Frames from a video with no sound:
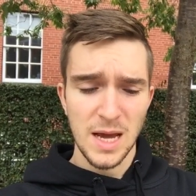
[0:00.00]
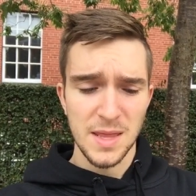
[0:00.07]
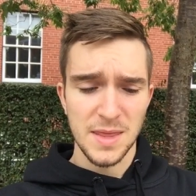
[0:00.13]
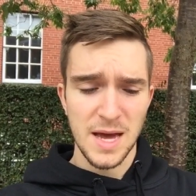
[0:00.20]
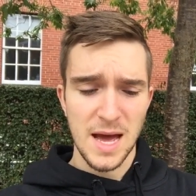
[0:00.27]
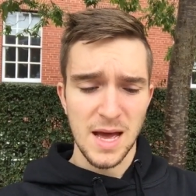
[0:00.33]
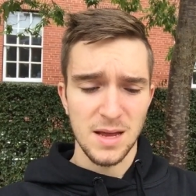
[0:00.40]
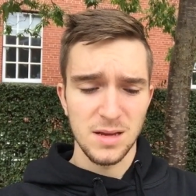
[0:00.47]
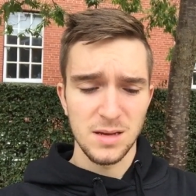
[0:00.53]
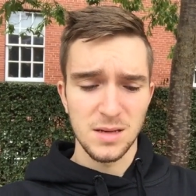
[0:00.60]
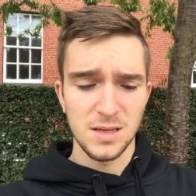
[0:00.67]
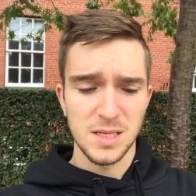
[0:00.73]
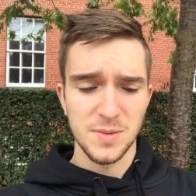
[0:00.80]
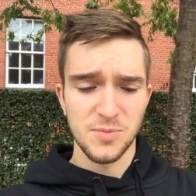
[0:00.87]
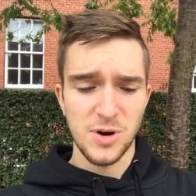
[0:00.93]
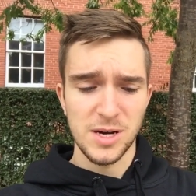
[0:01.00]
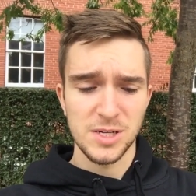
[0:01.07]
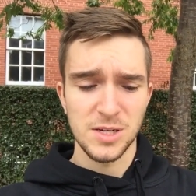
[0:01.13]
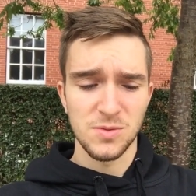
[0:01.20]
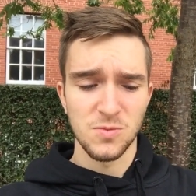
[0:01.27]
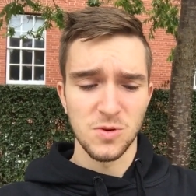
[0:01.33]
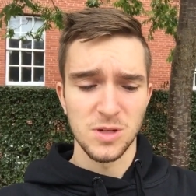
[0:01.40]
And that
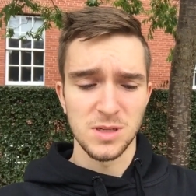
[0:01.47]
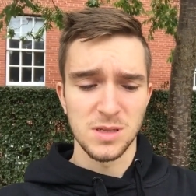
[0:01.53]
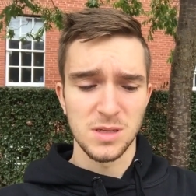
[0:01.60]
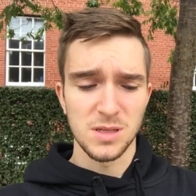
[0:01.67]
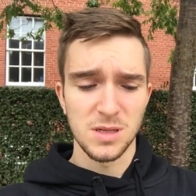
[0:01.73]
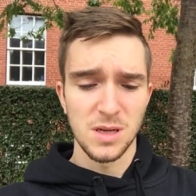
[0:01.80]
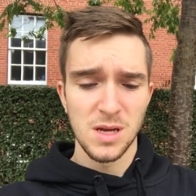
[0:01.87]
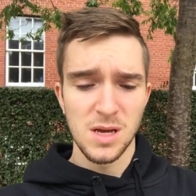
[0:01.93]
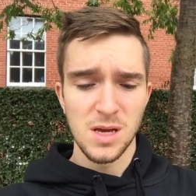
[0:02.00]
depression was